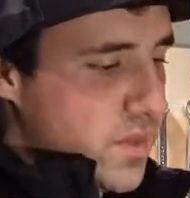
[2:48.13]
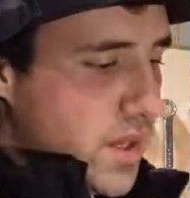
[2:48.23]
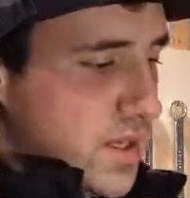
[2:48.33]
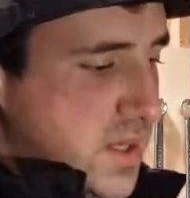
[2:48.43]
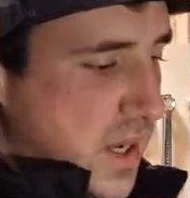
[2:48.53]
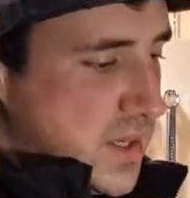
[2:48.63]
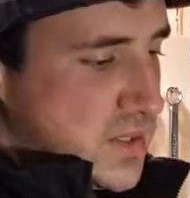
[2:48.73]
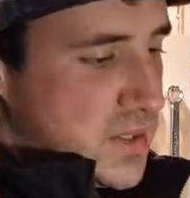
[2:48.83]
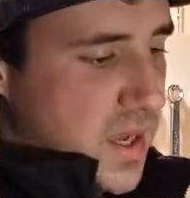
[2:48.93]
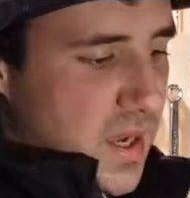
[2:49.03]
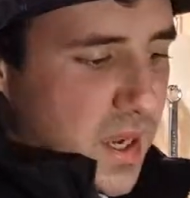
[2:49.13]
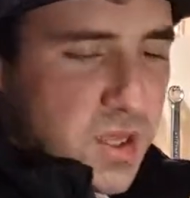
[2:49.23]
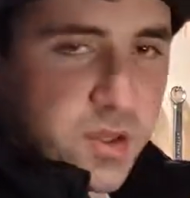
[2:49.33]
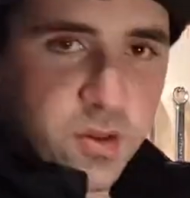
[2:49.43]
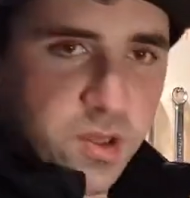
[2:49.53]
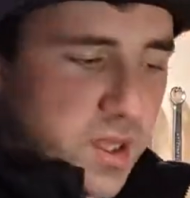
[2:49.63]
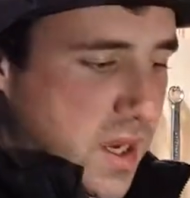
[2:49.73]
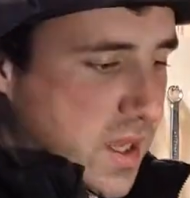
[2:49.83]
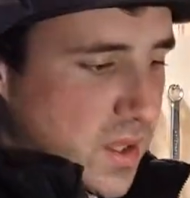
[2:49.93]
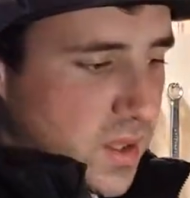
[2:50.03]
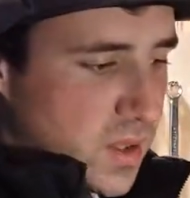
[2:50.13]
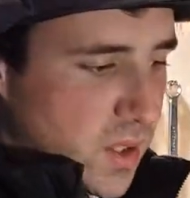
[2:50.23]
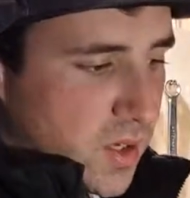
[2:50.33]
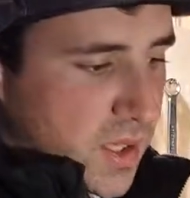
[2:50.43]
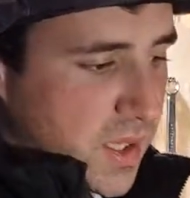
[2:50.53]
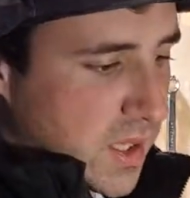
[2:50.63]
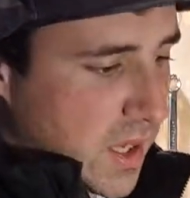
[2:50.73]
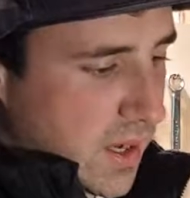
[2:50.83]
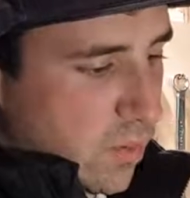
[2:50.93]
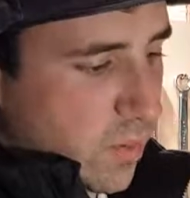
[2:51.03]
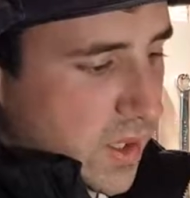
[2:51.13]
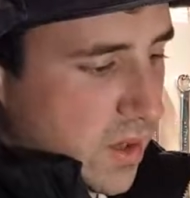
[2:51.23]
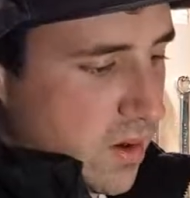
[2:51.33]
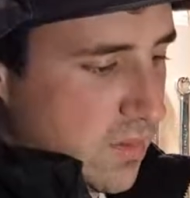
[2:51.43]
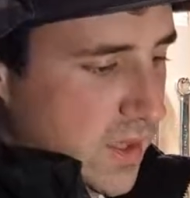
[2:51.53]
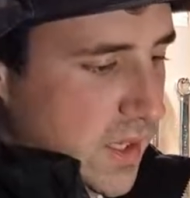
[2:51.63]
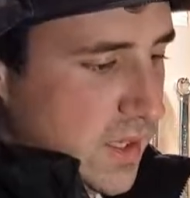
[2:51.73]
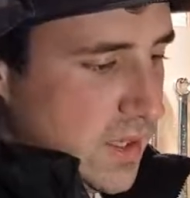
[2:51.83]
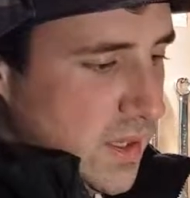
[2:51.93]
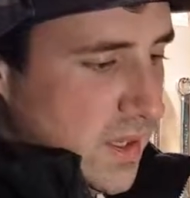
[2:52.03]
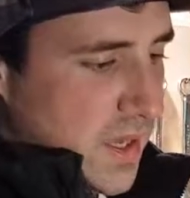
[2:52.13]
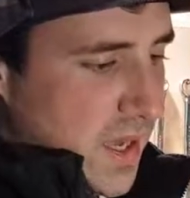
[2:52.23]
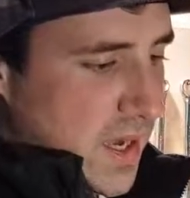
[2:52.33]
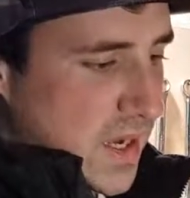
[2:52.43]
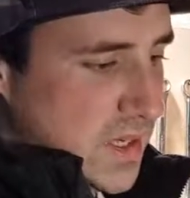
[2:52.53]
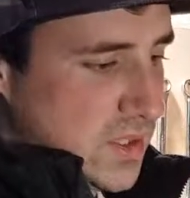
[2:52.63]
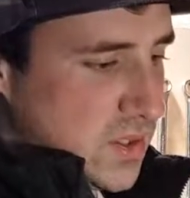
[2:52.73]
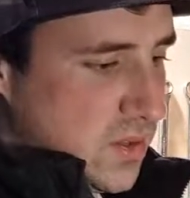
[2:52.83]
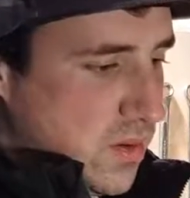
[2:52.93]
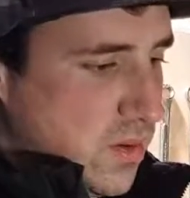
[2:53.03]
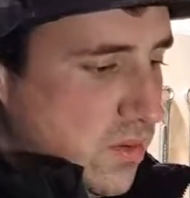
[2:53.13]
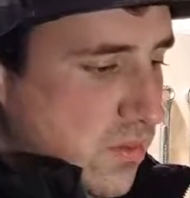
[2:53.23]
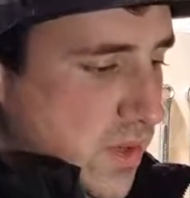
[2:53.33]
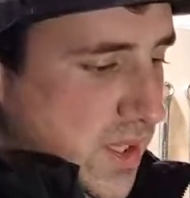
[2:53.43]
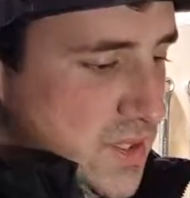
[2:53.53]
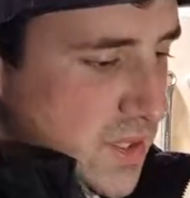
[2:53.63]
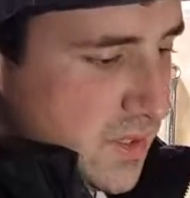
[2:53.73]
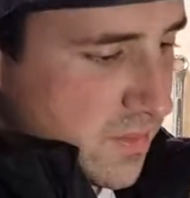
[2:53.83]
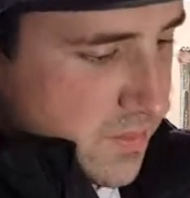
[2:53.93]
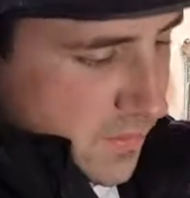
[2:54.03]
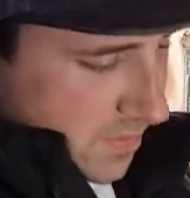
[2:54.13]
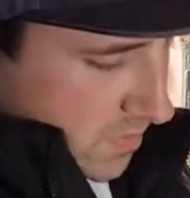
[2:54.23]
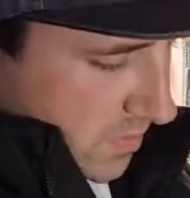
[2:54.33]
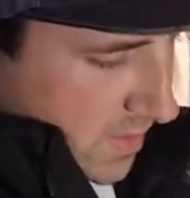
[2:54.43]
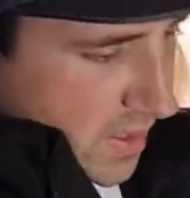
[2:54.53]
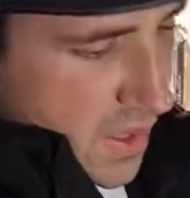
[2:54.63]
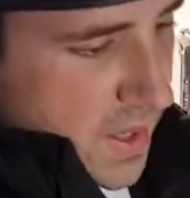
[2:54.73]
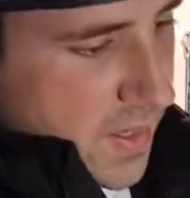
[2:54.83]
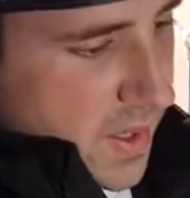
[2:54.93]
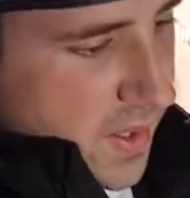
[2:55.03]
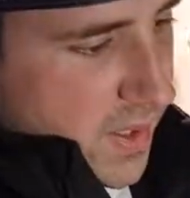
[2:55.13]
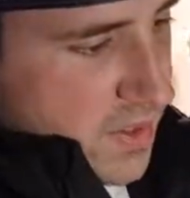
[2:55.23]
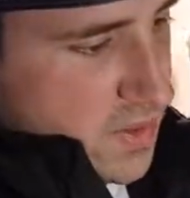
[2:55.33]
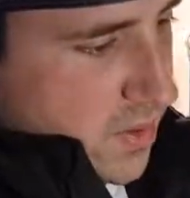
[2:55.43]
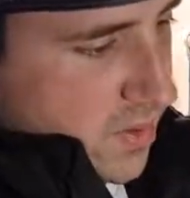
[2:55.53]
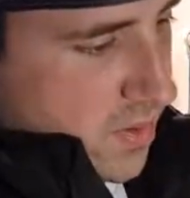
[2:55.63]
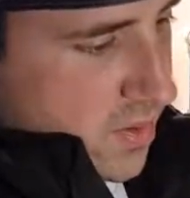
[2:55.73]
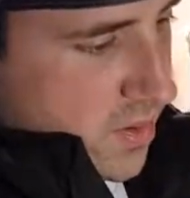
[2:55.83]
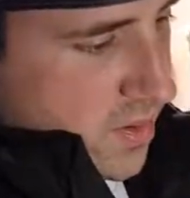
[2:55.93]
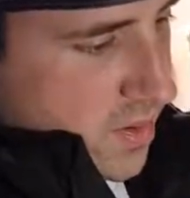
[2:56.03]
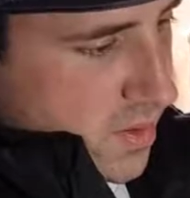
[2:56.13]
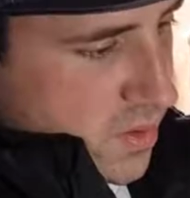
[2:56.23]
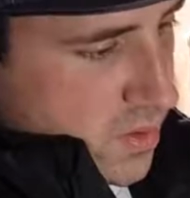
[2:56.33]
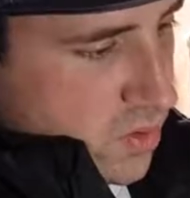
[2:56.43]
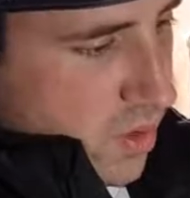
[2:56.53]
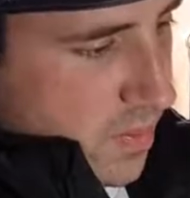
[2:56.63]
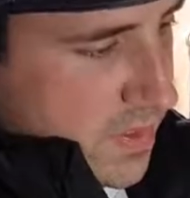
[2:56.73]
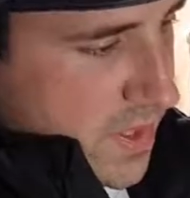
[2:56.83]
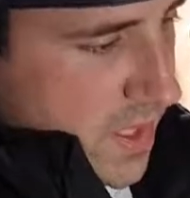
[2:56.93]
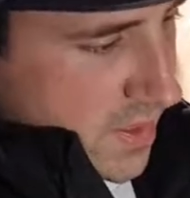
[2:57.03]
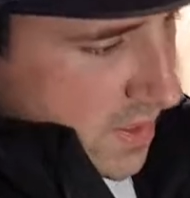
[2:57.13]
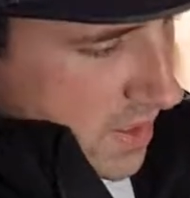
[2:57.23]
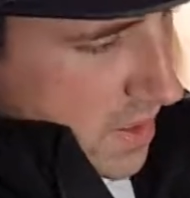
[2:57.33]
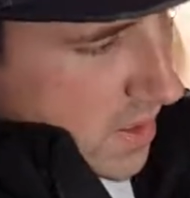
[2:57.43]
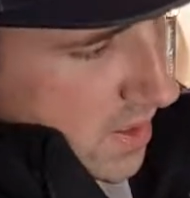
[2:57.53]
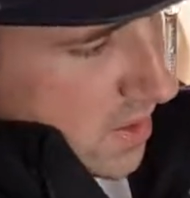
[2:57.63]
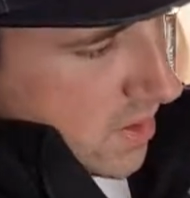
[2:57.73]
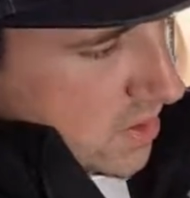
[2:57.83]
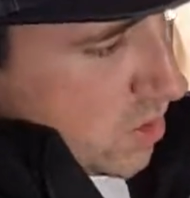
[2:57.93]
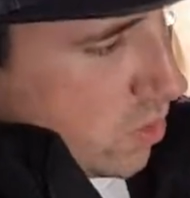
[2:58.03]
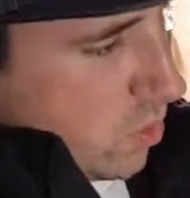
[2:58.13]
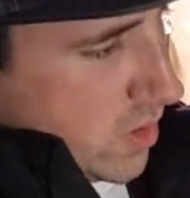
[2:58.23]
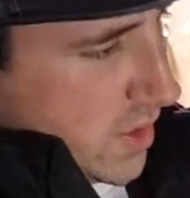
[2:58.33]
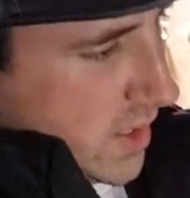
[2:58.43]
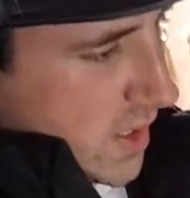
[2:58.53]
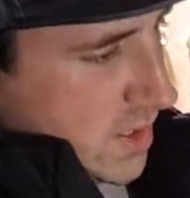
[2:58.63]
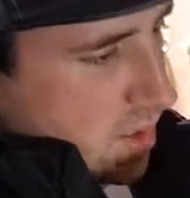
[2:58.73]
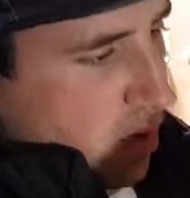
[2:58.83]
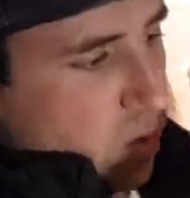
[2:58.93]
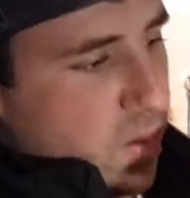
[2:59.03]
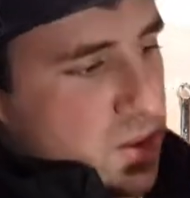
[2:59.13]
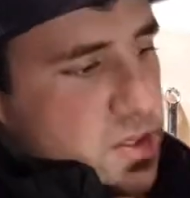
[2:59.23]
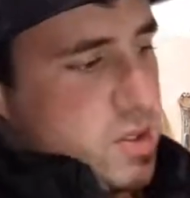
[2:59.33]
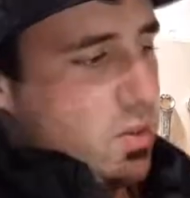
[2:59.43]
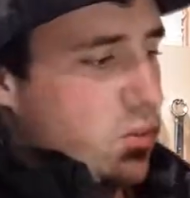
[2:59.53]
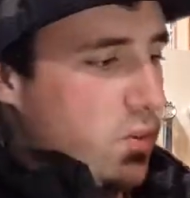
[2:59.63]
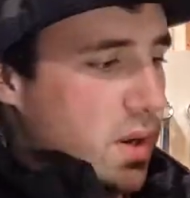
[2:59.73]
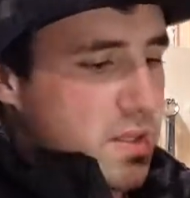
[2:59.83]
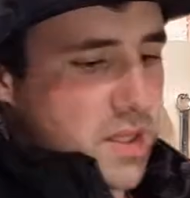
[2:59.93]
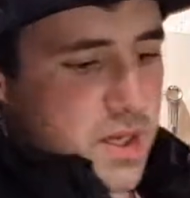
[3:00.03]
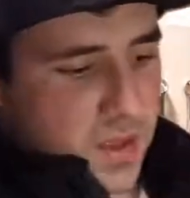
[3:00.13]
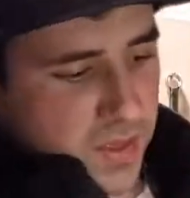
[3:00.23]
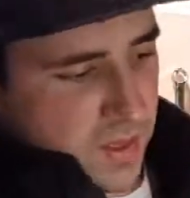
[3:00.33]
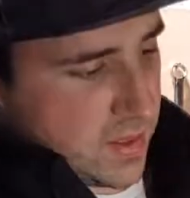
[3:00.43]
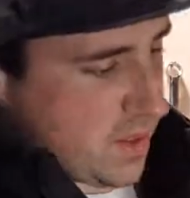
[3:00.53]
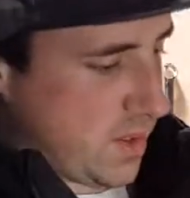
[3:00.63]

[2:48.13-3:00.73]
It has a little locking wing over here, and you release it, and that allows you to drop it down to what you need, almost to nothing.